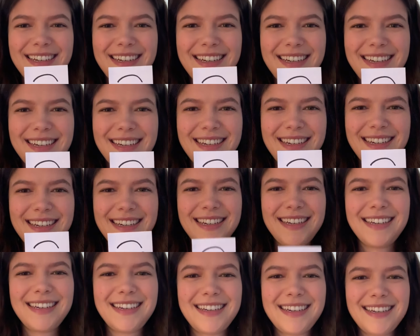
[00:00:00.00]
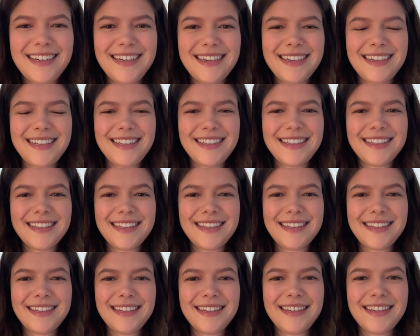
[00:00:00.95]

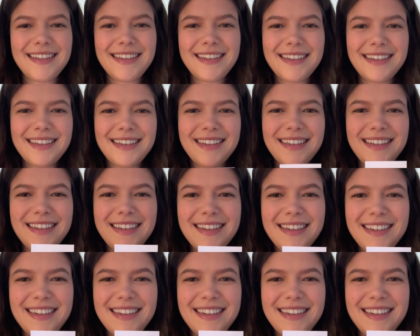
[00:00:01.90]
(no one is talking)